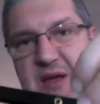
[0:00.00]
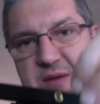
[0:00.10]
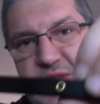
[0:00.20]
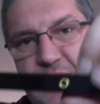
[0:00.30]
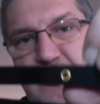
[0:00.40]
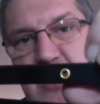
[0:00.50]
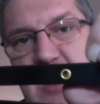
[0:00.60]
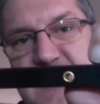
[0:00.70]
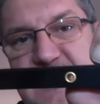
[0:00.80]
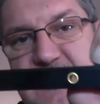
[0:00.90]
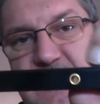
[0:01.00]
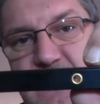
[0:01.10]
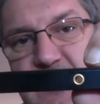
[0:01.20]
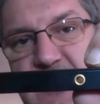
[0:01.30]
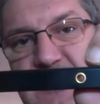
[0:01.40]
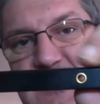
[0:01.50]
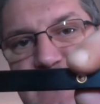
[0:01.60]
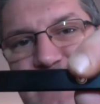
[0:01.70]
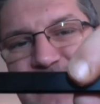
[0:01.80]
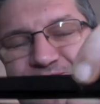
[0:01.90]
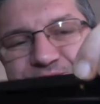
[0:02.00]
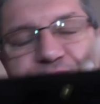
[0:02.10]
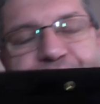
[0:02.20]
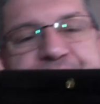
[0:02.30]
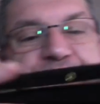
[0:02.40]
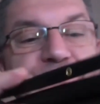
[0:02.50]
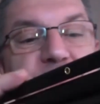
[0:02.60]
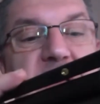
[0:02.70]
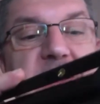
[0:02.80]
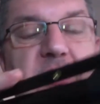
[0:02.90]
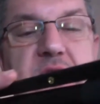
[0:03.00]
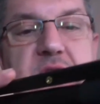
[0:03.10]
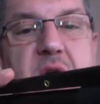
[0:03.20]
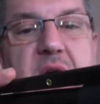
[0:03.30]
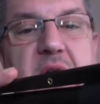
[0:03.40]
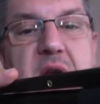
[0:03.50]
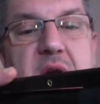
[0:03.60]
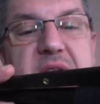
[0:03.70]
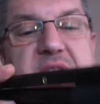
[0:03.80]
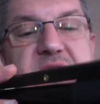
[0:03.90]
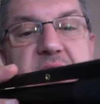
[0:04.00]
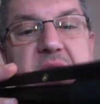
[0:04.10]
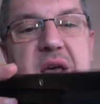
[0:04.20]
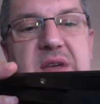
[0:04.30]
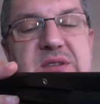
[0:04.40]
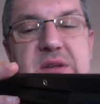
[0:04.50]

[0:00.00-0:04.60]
the brass rings, I don't know how long that's gonna last.